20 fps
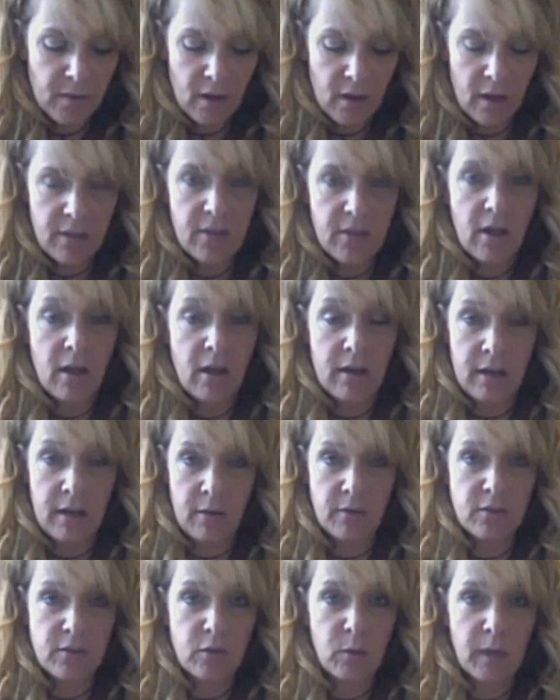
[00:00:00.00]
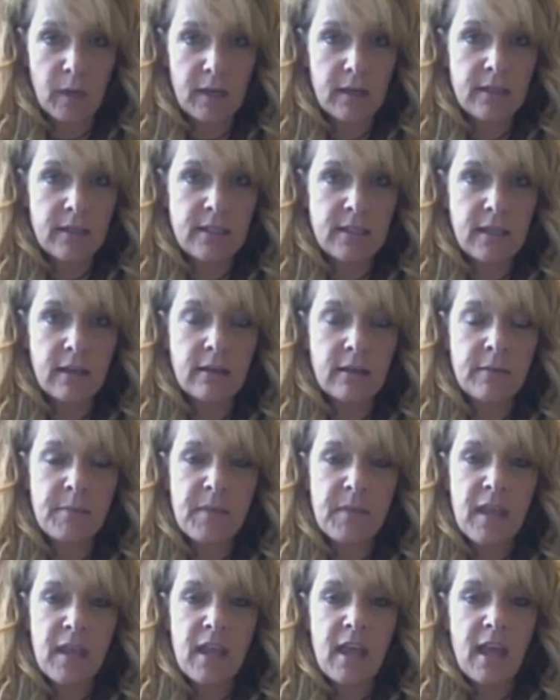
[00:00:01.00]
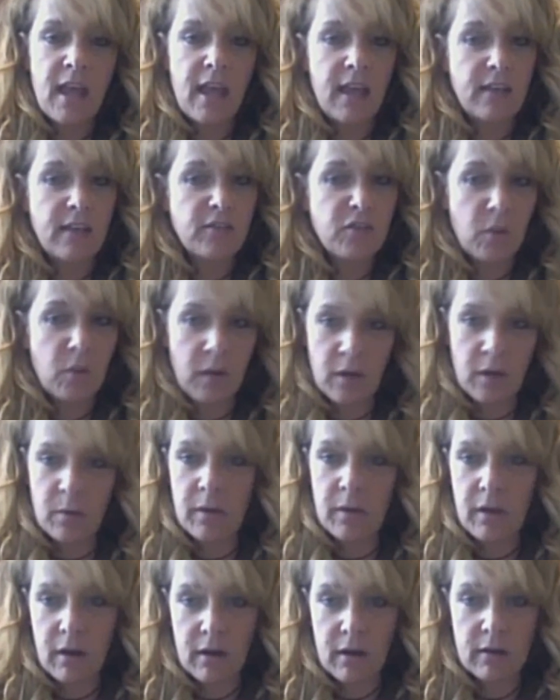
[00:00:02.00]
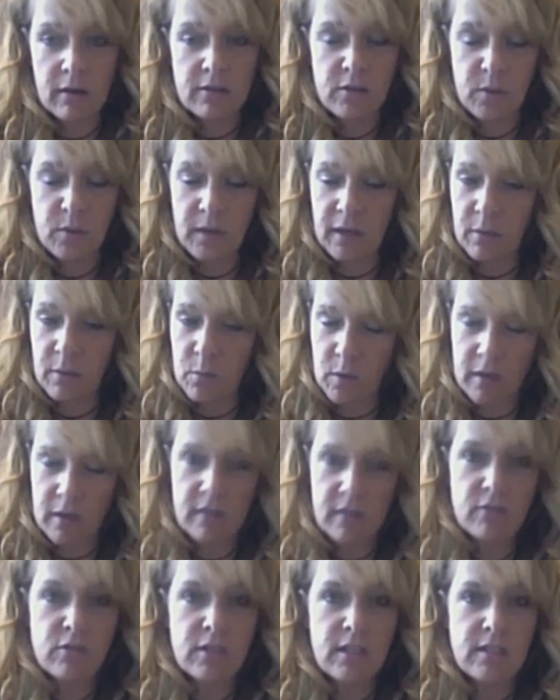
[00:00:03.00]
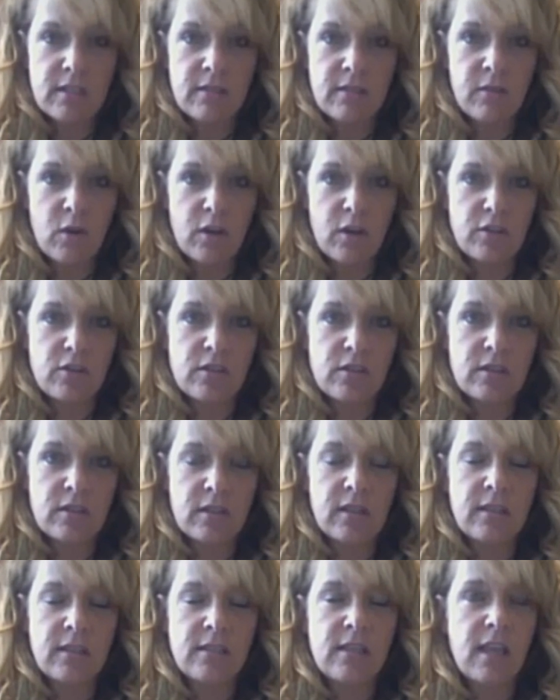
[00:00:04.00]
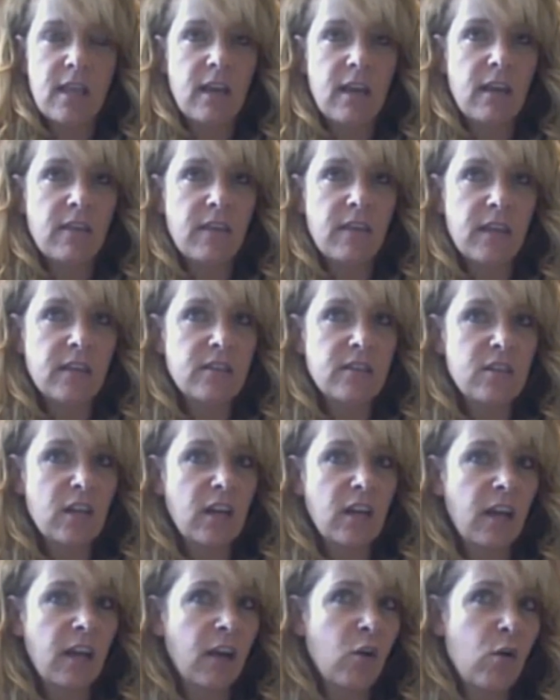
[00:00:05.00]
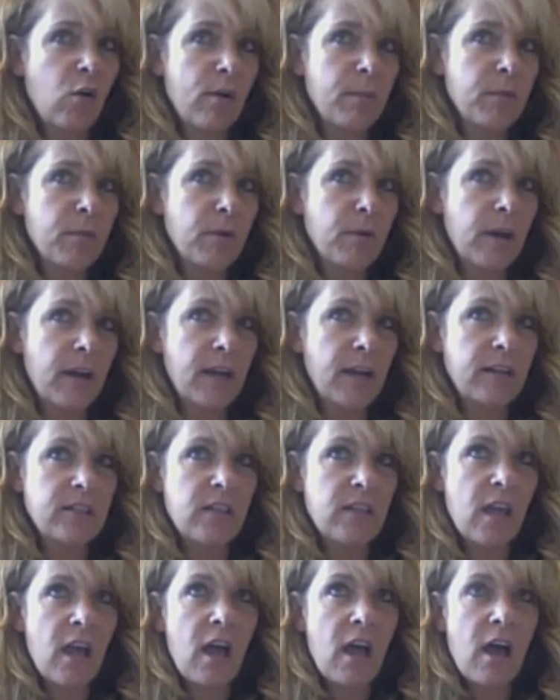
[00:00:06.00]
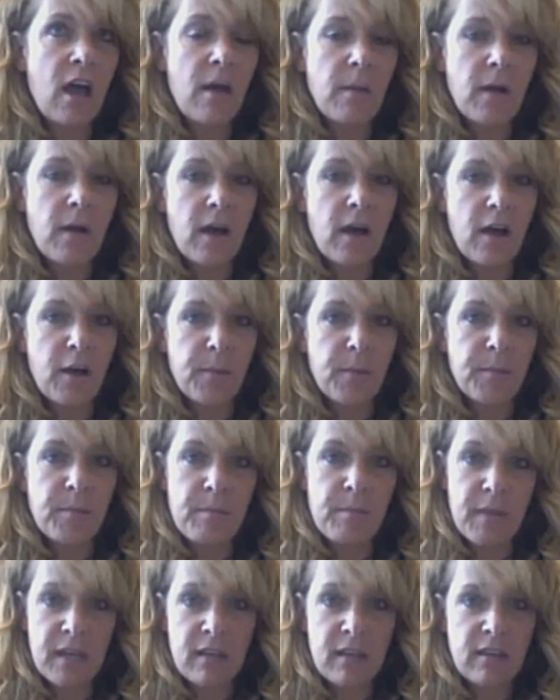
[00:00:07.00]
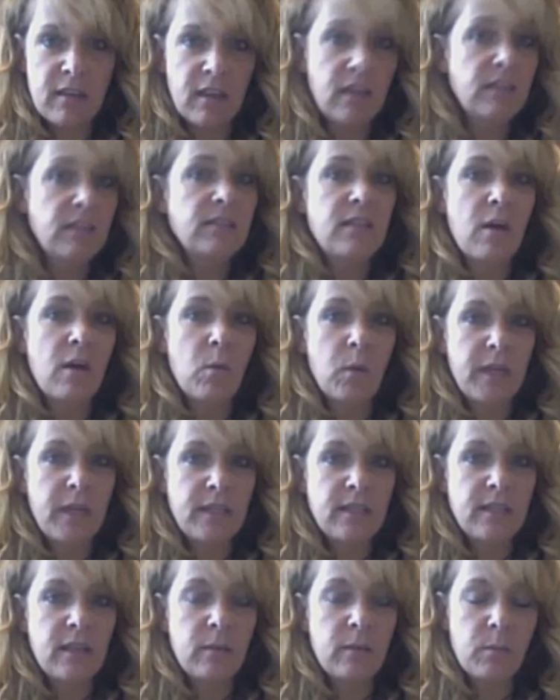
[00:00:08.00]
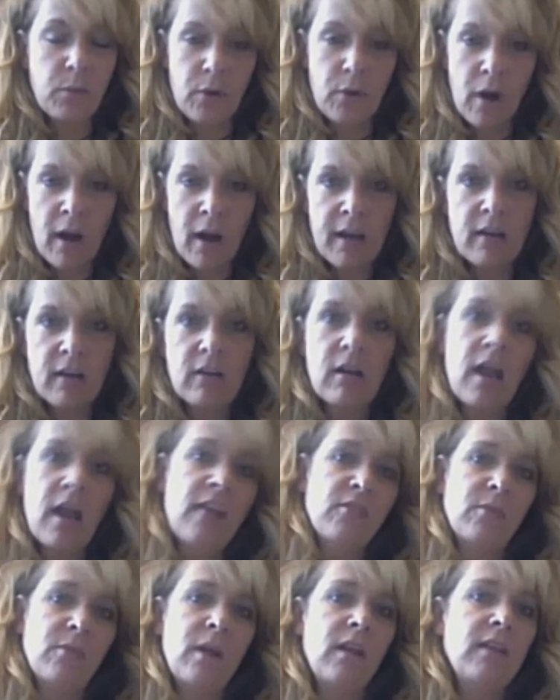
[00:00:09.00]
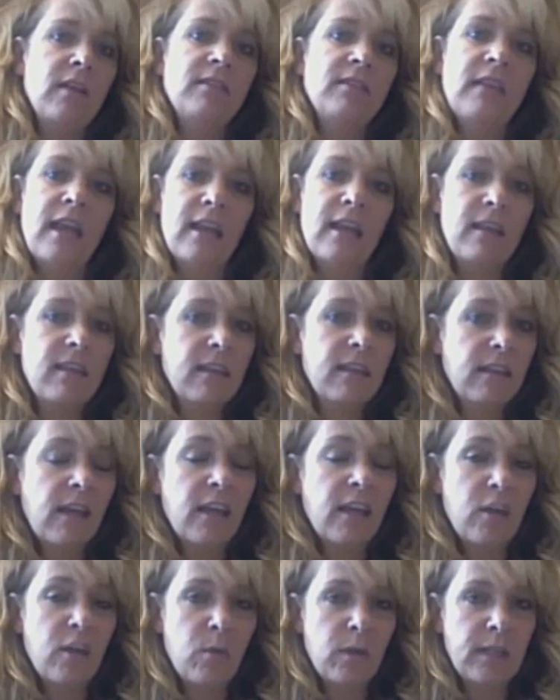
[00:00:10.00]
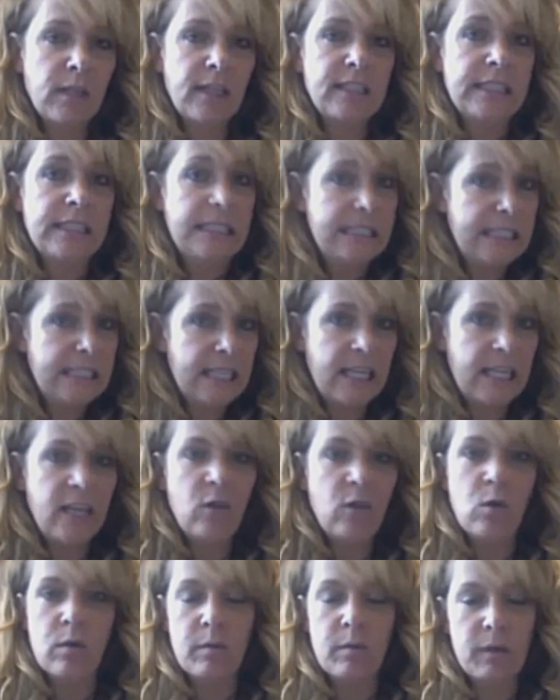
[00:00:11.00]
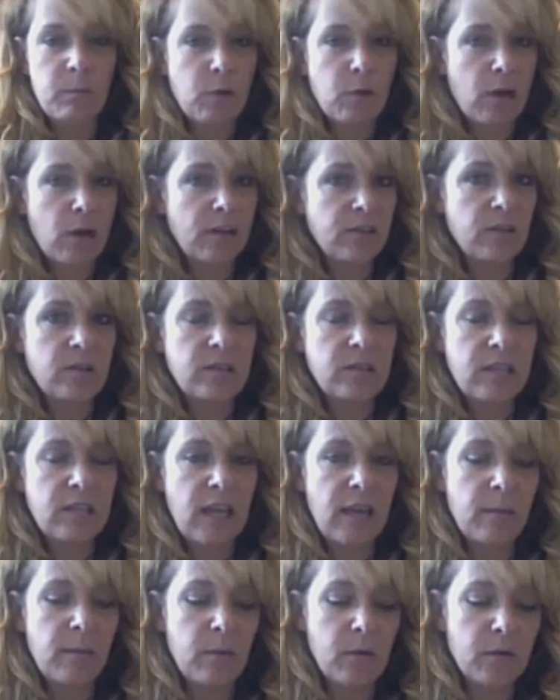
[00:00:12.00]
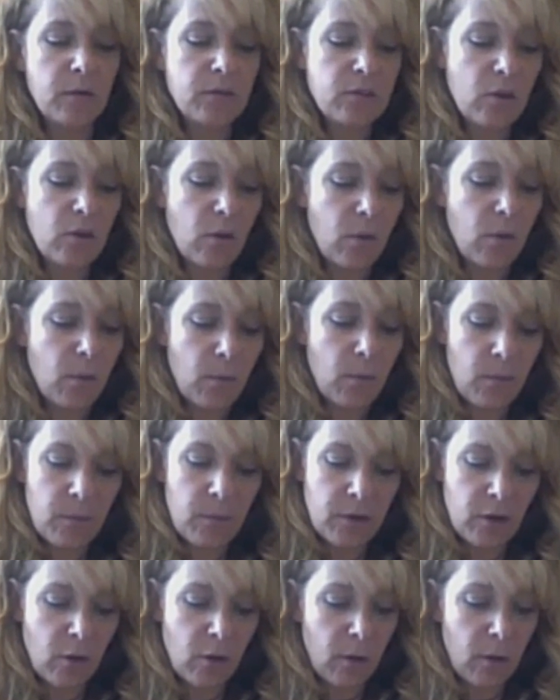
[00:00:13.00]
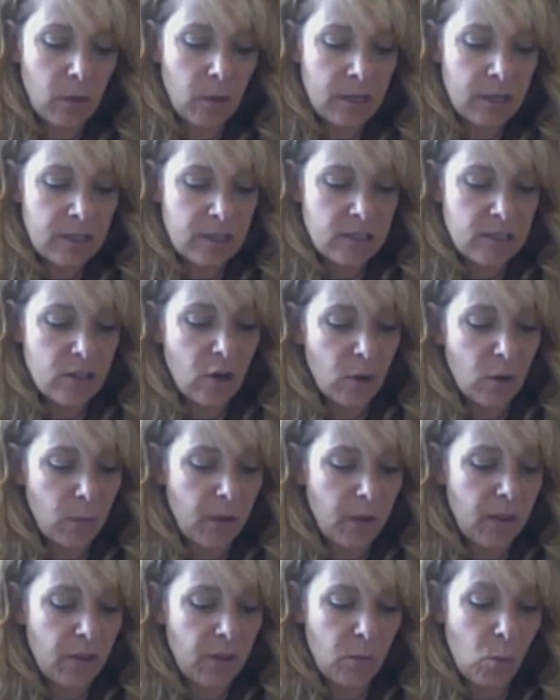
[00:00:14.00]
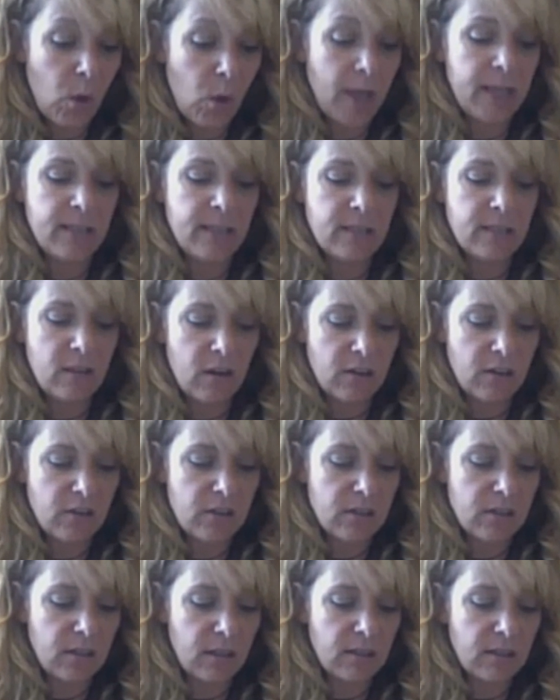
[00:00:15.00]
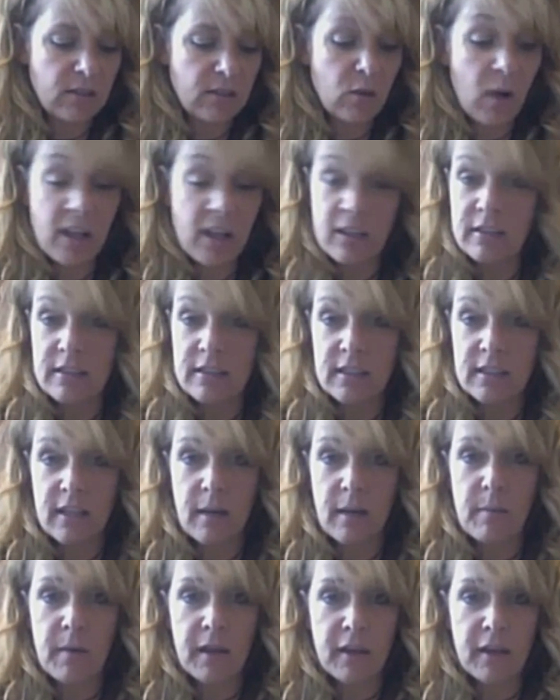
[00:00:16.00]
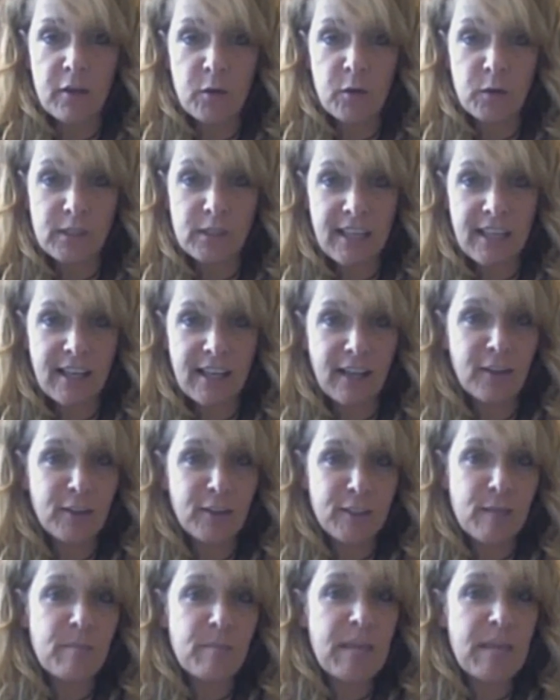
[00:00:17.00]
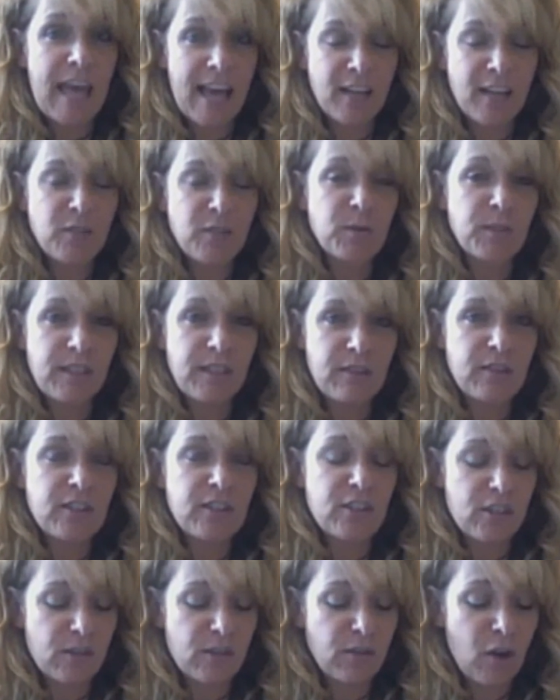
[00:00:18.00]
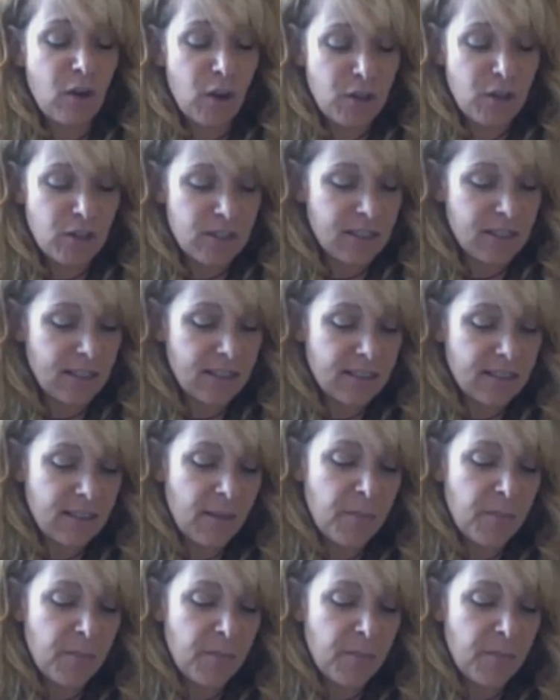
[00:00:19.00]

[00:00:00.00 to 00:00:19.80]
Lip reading: I thought it was a great idea. And so here we are doing 100 Days of Consciousness. And I think it's going to incorporate many things that we did prior, as well as anything that you would like to see or be brought to the table. So, I wanted to start with what is consciousness. So I looked it up. I Googled it and I looked up the actual definition of consciousness.